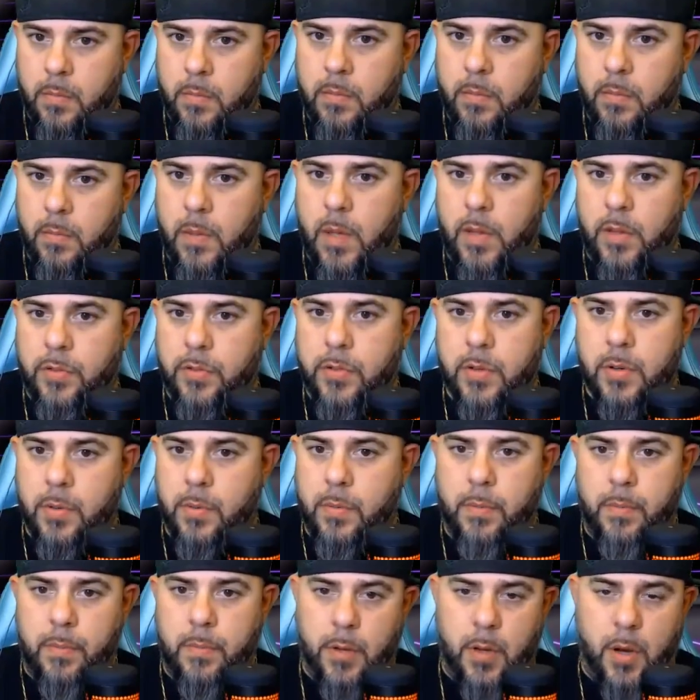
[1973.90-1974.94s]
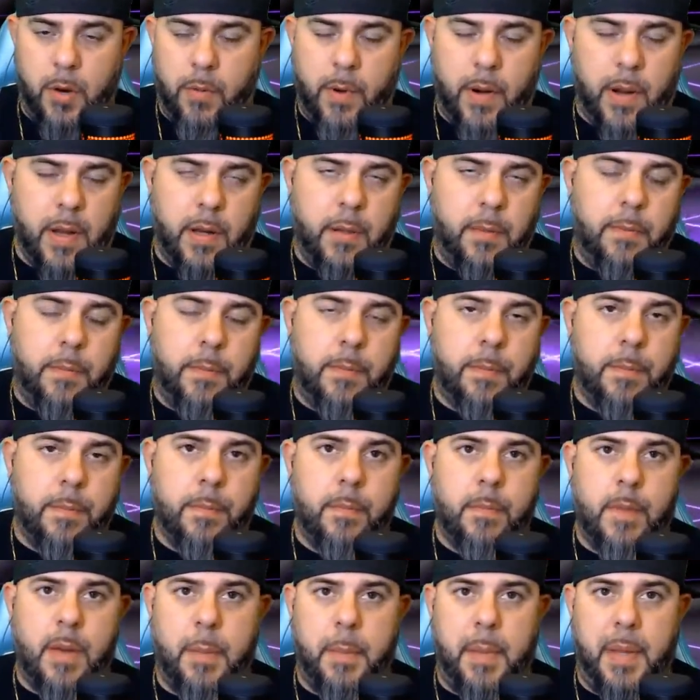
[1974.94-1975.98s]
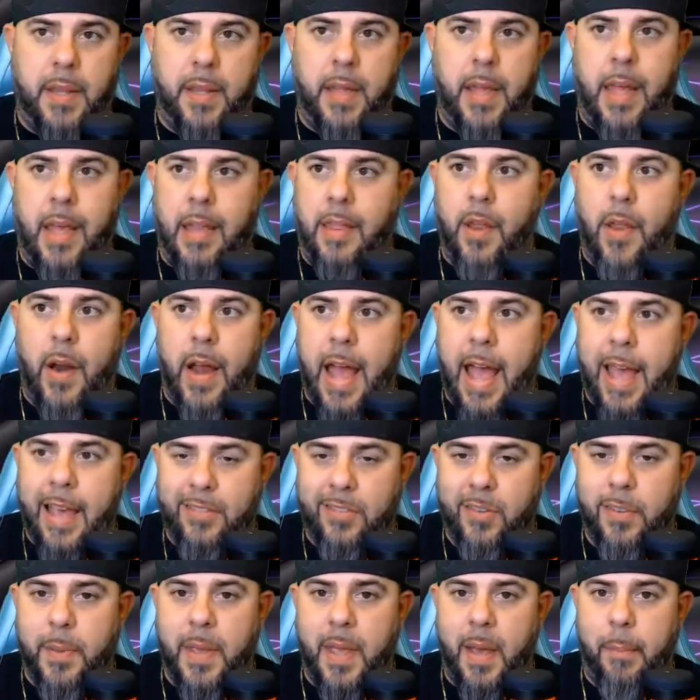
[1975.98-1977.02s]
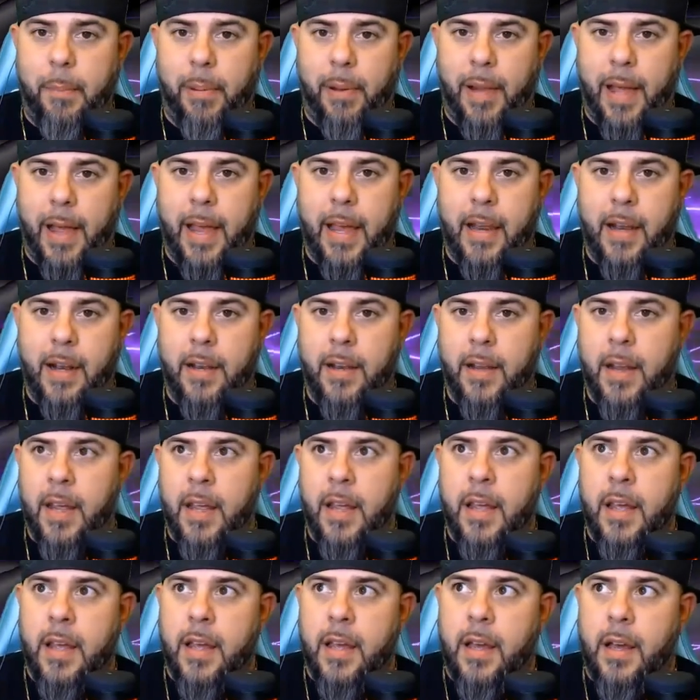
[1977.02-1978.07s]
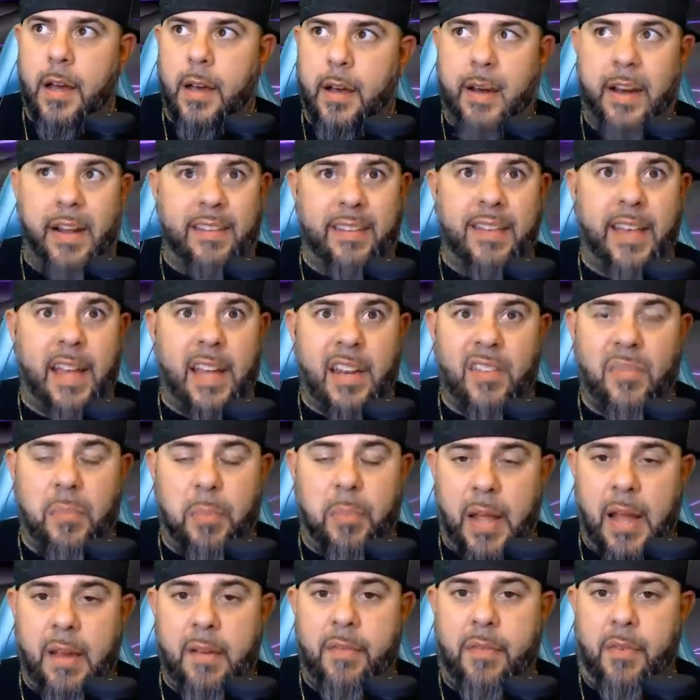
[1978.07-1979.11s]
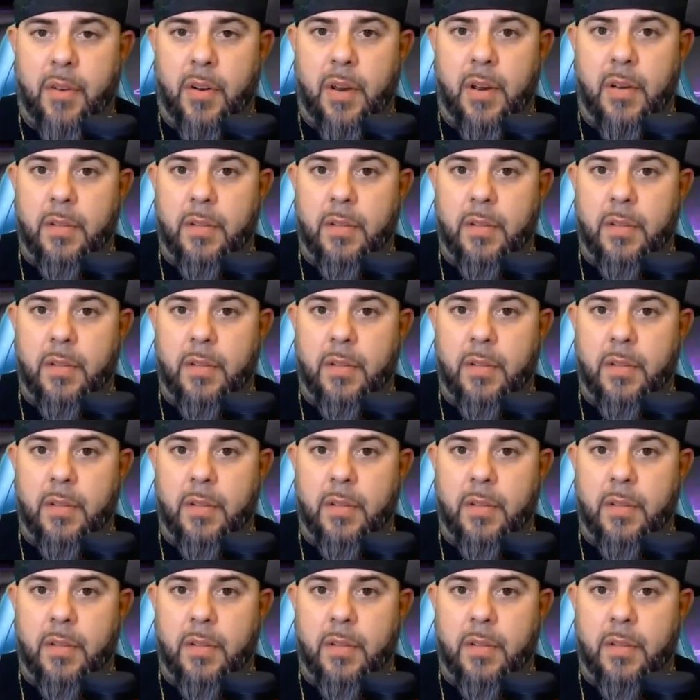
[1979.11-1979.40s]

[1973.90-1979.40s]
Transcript: It's true. You're right. I mean, there has to be a plan, an executive plan for it,